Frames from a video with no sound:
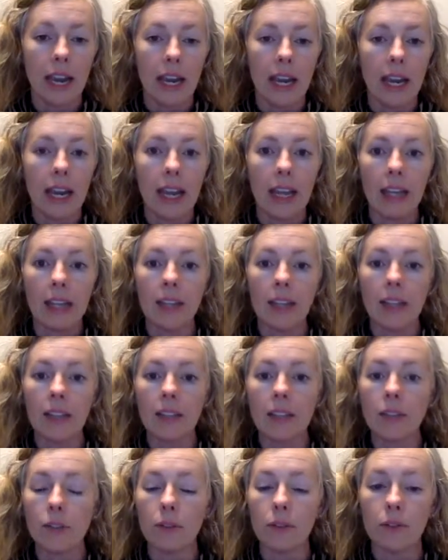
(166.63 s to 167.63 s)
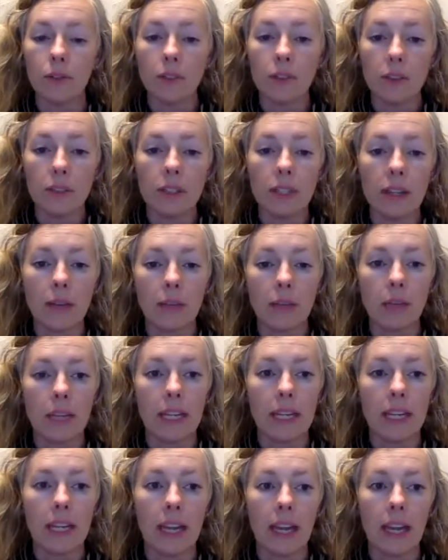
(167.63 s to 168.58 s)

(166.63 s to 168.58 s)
And so foods that we